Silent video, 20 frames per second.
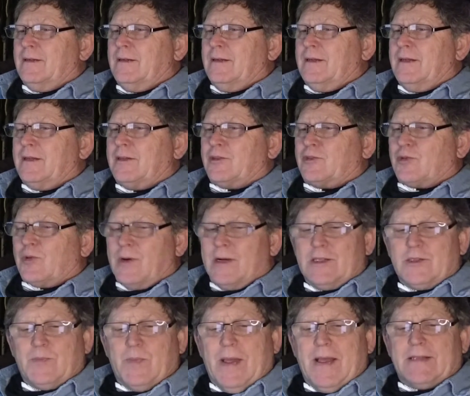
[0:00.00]
in
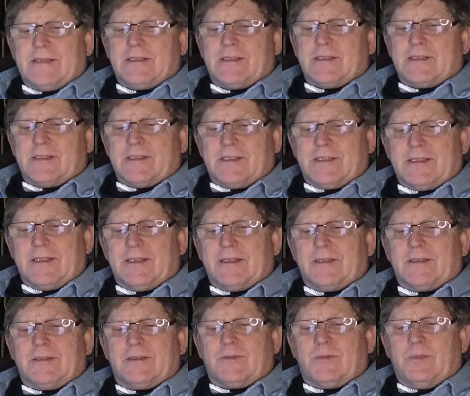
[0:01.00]
trespasses and
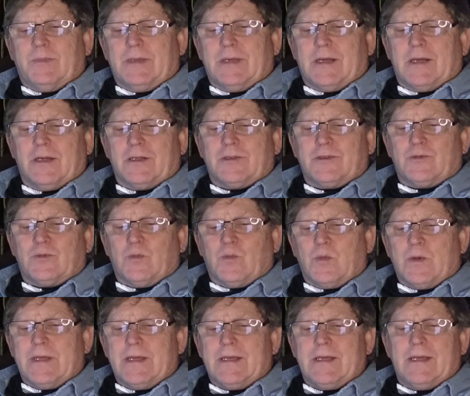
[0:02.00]
sins because
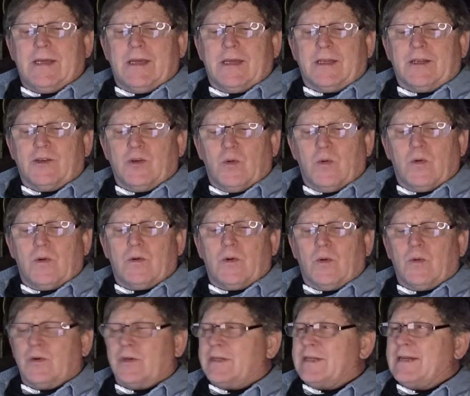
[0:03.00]
we ignored
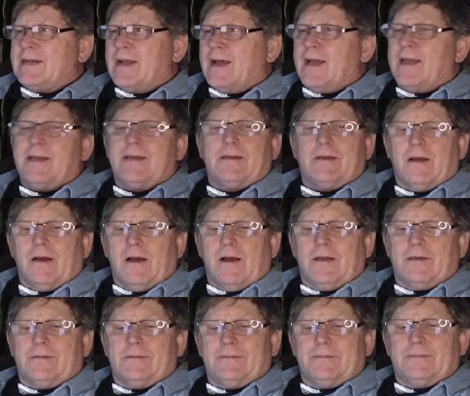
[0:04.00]
or denied
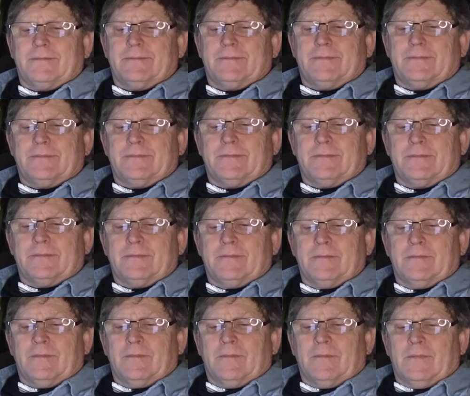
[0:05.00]
God.
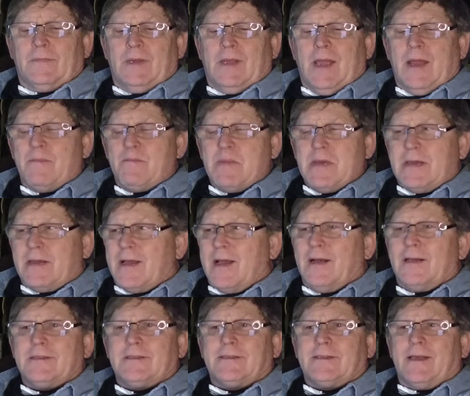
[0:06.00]
And
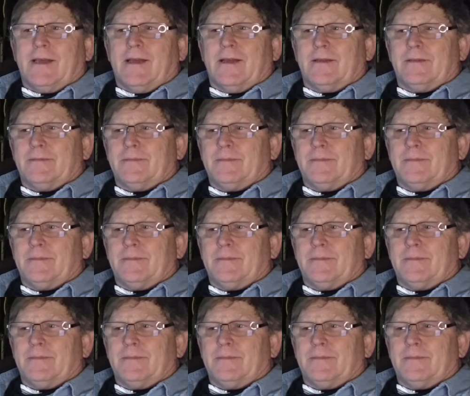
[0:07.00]
because of that,